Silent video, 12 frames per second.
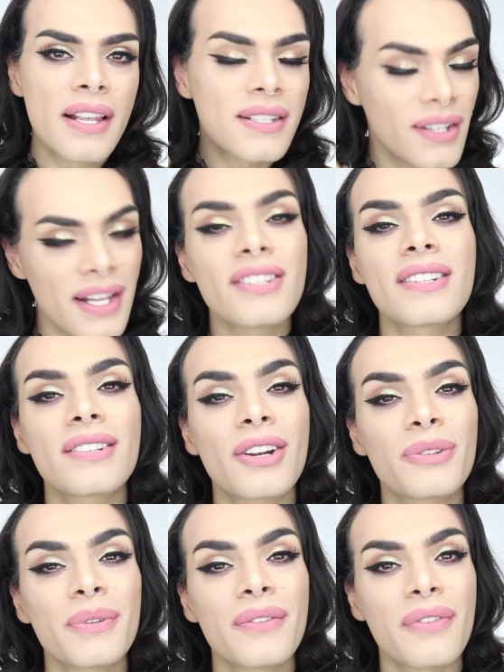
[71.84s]
So let's just
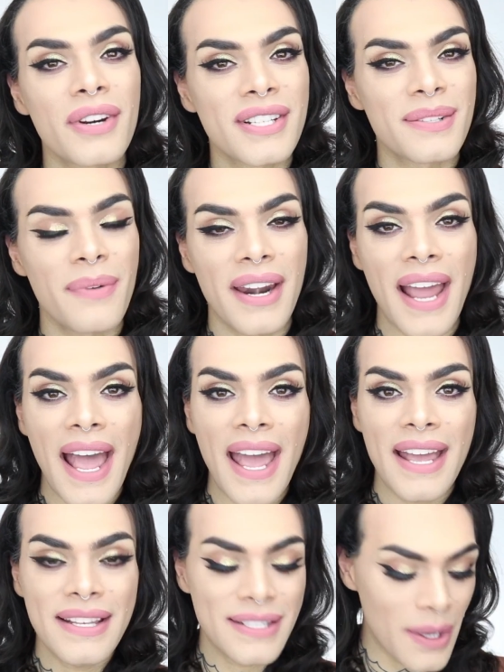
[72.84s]
start with the first one,
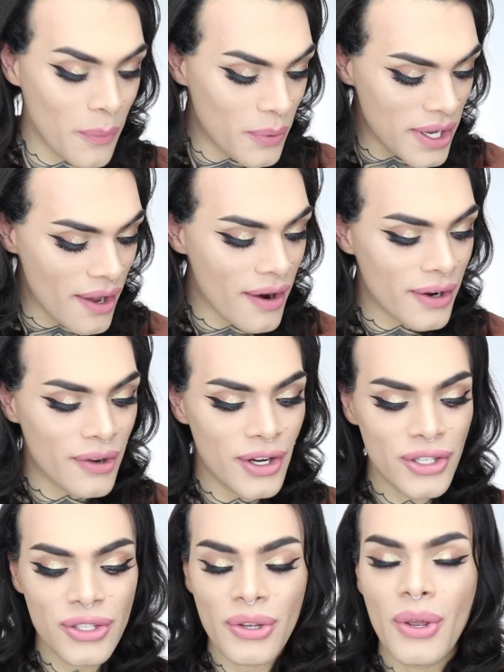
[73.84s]
and we are
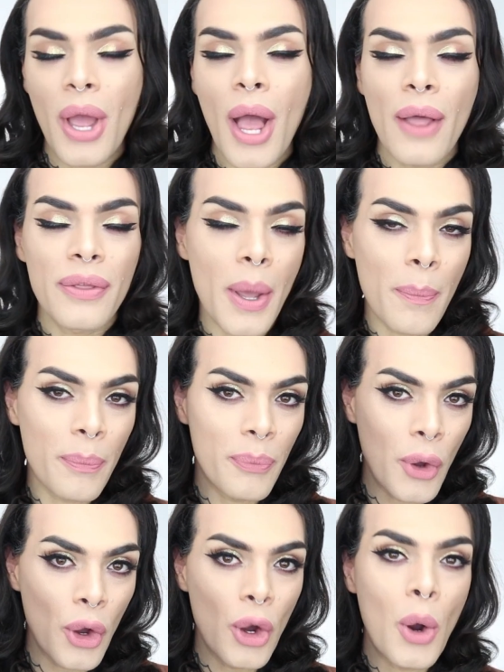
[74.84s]
gonna do the
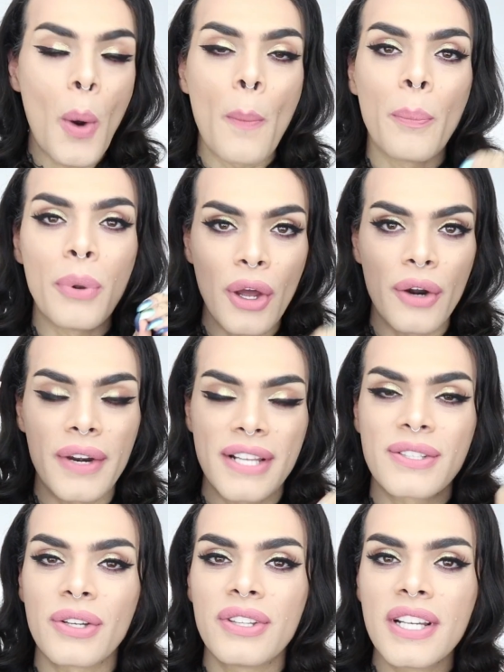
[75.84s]
pore
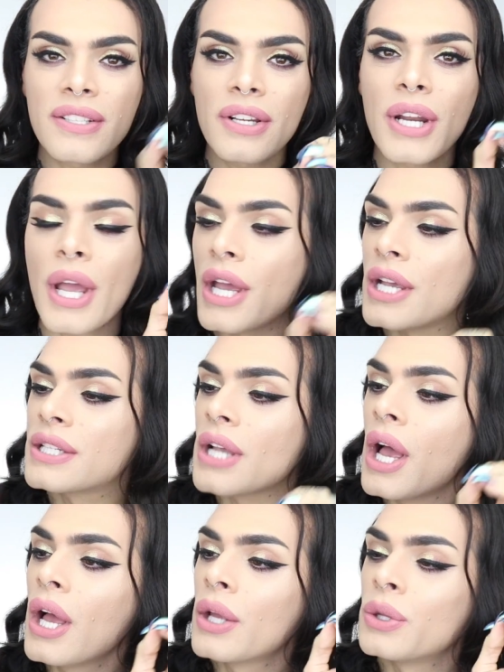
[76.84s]
blurring. So this one is
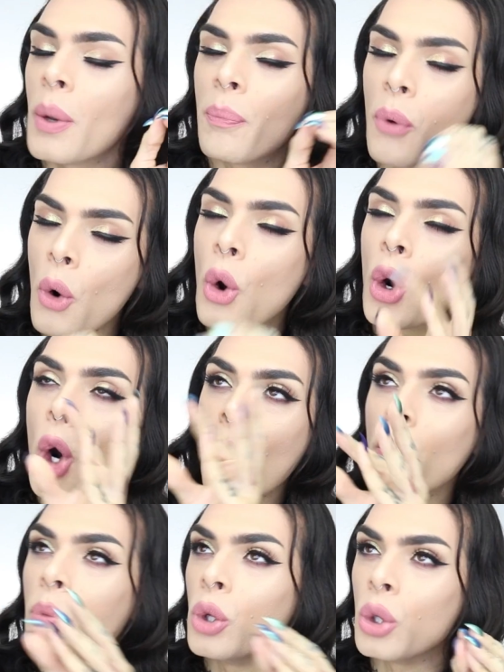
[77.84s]
the pore
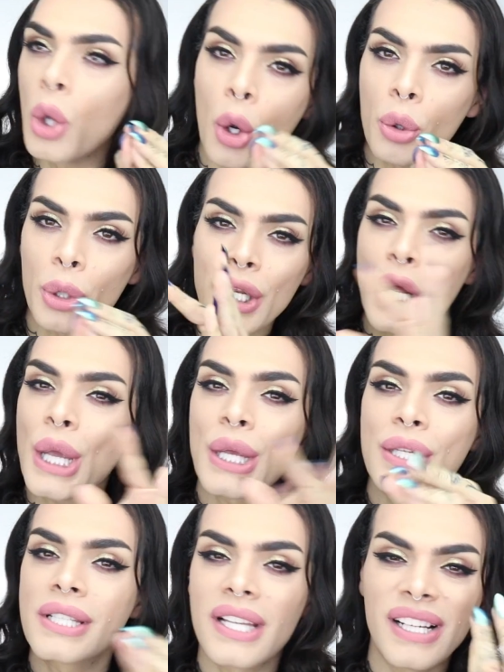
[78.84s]
blurring,
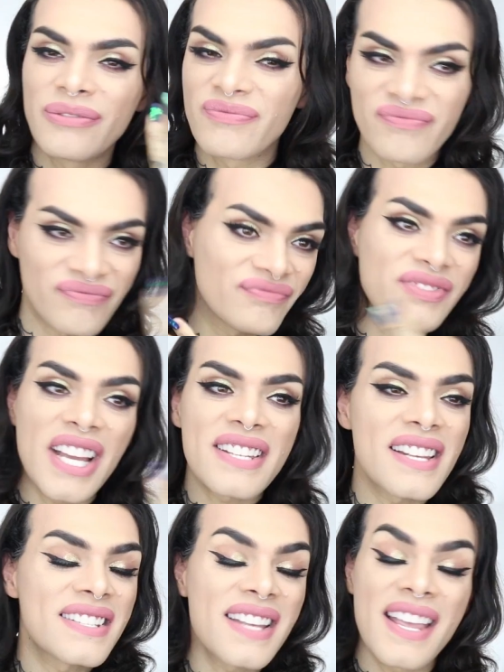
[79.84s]
is um,
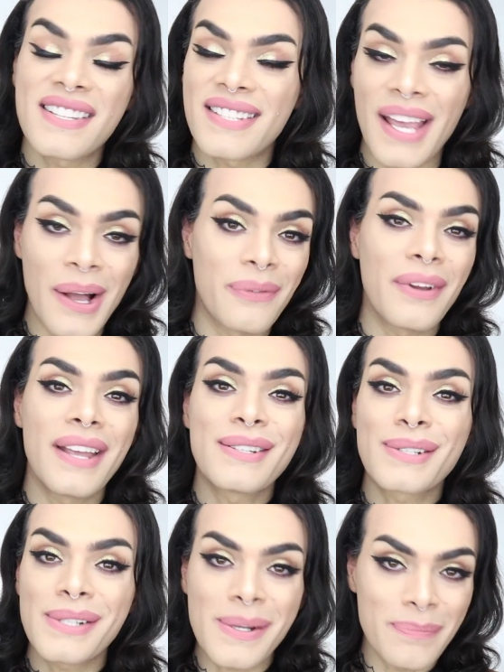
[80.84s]
does it say self,
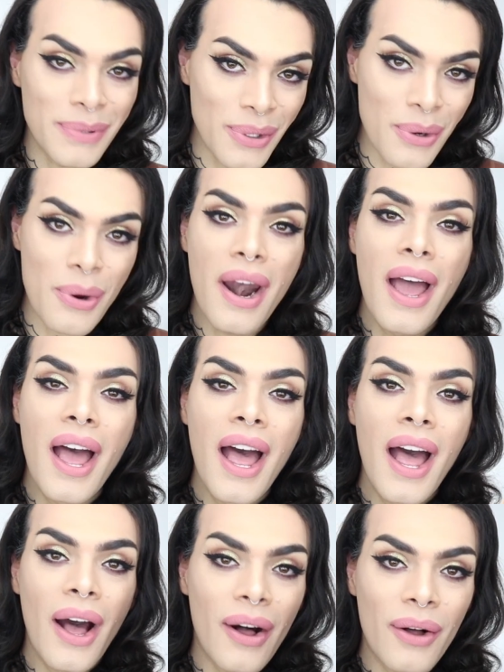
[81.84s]
it's gonna blur
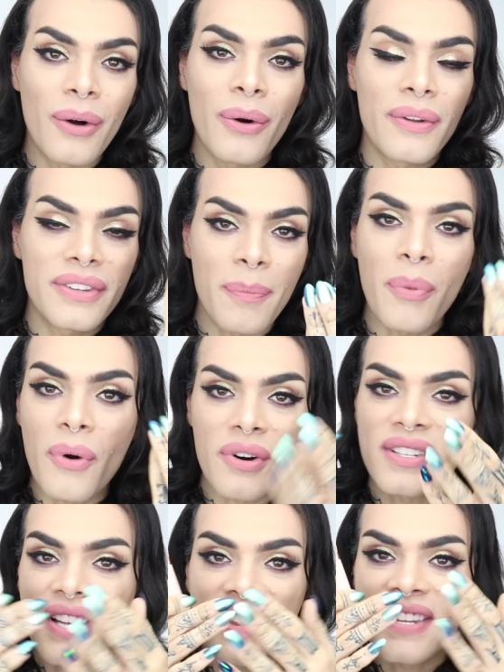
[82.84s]
all the
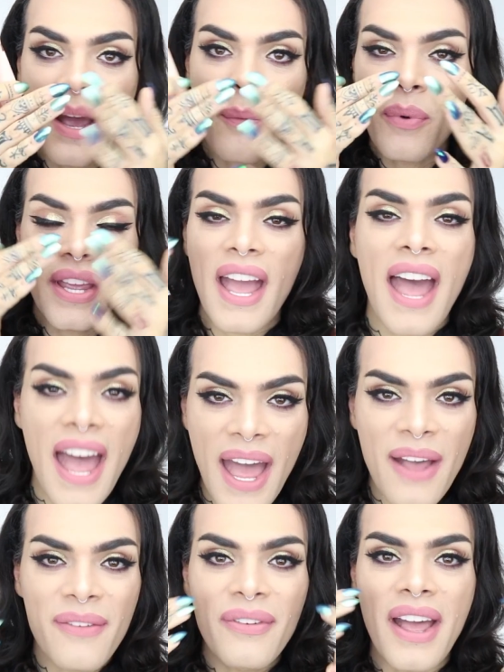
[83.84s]
pores that we
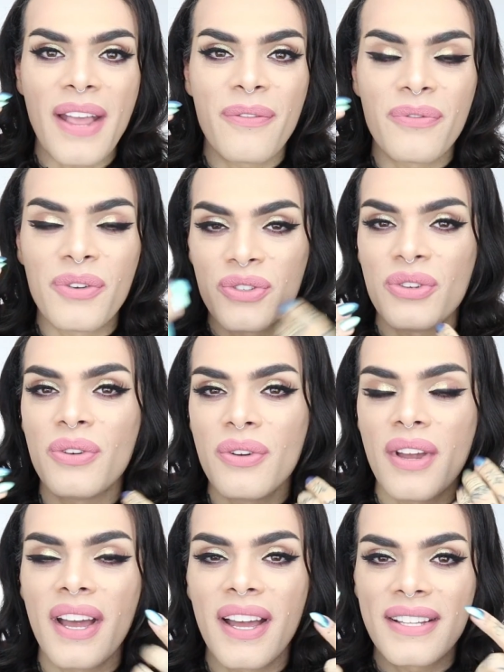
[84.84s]
have. If you
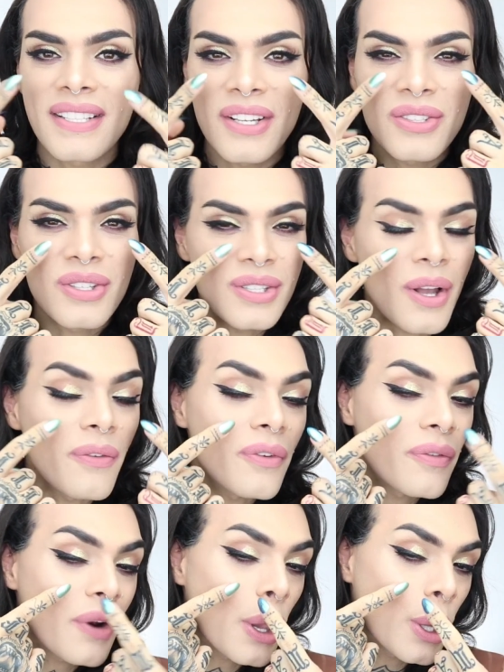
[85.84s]
do uh, tend to
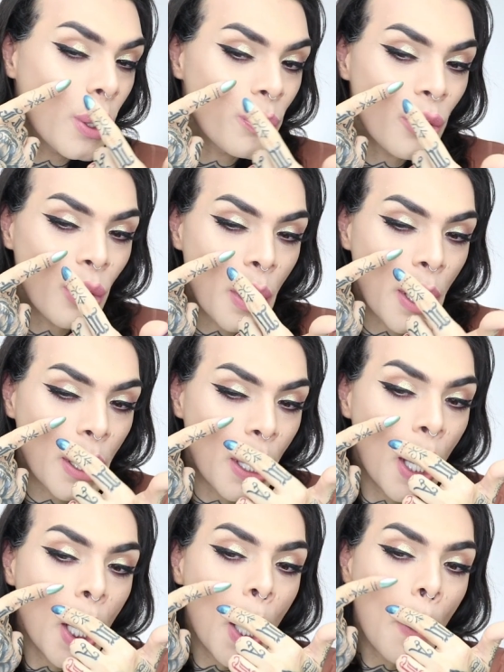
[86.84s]
suffer for a little bit
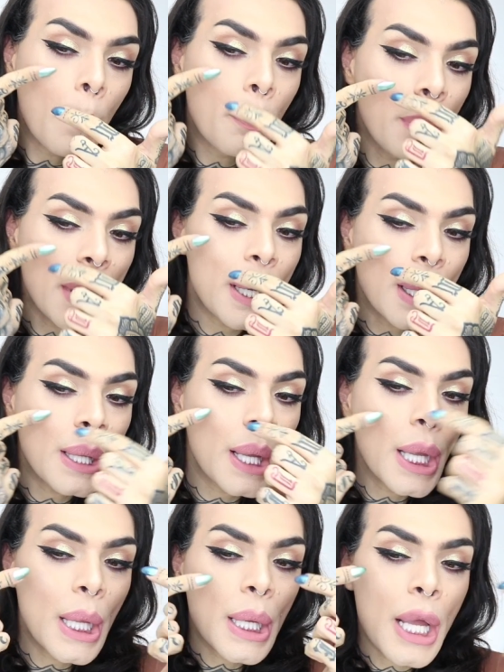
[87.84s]
like big
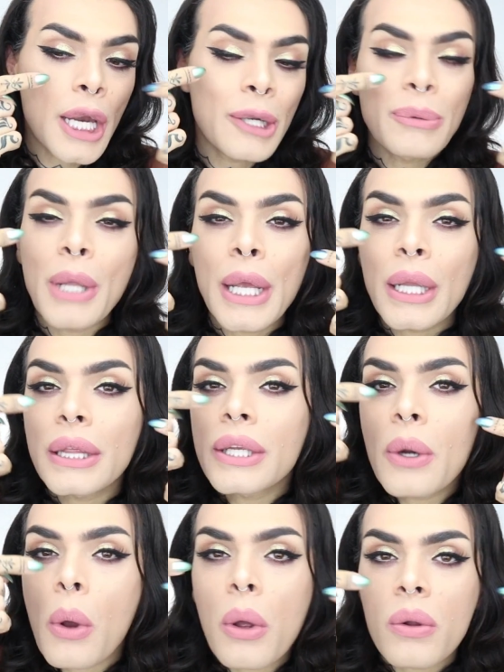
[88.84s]
kind of like
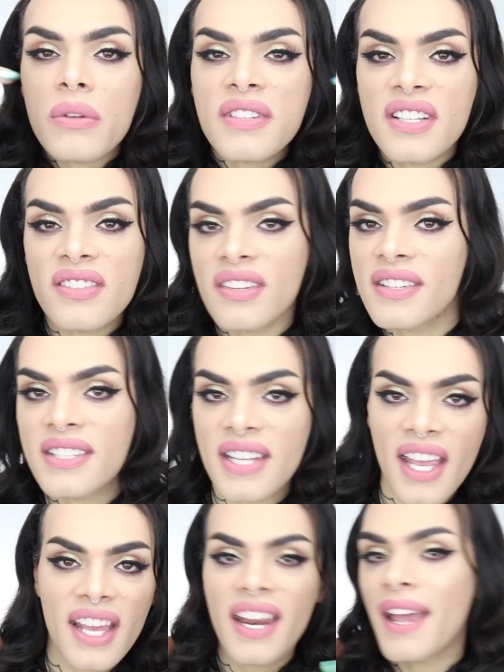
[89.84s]
little holes into your
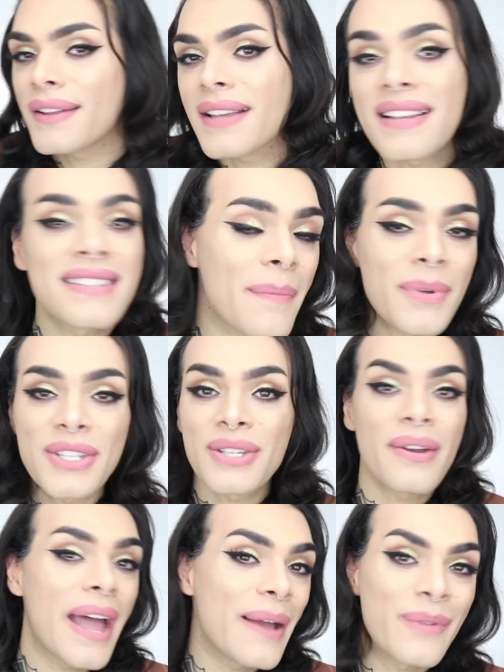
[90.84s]
skin, it does happen
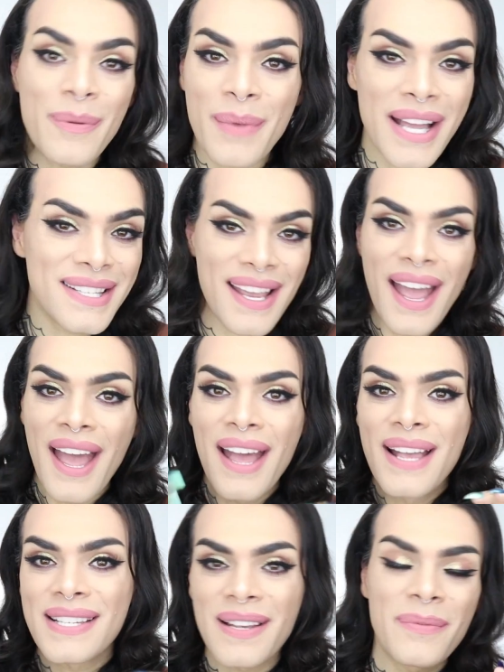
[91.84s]
to everybody.
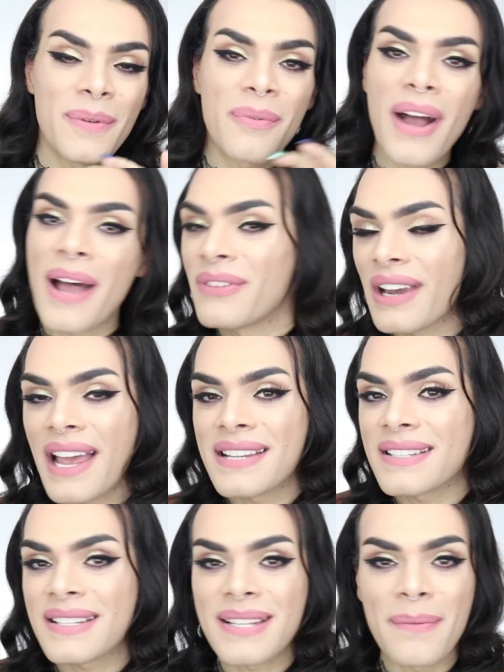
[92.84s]
Some people have
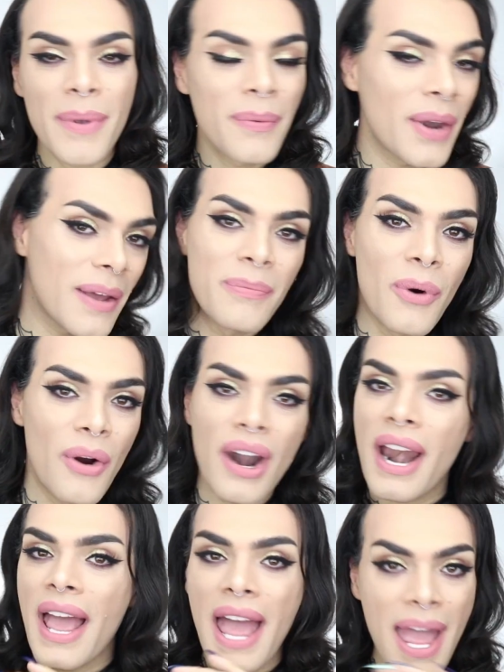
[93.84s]
less, some people have
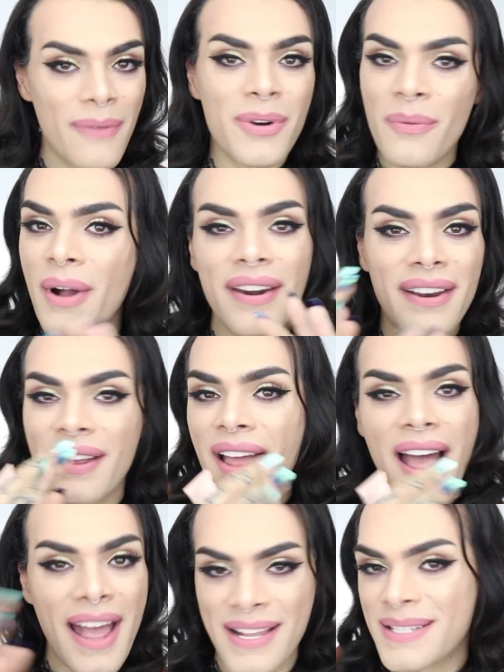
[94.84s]
more. Everyone
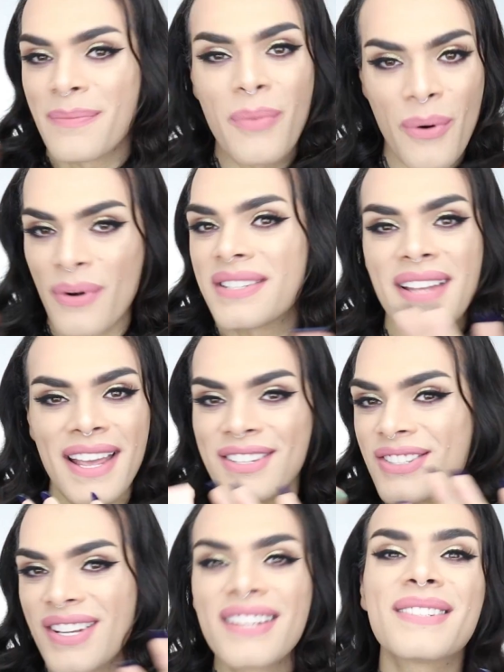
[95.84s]
has pores,
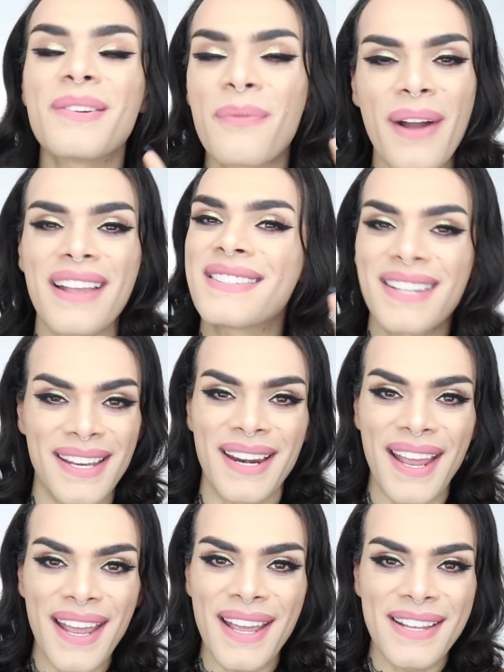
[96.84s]
it's just the way skin
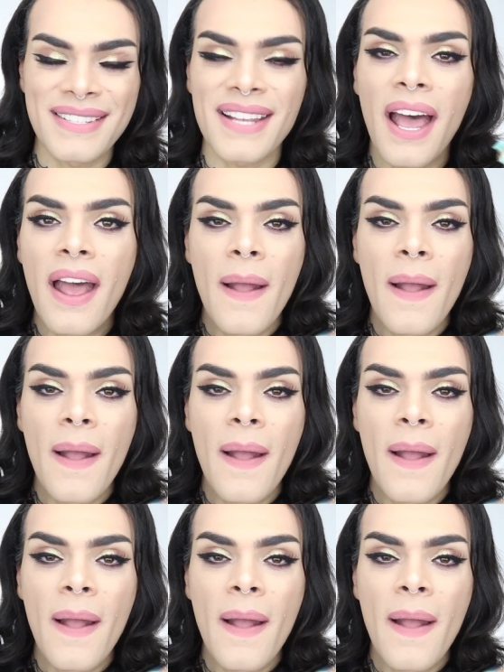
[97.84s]
is.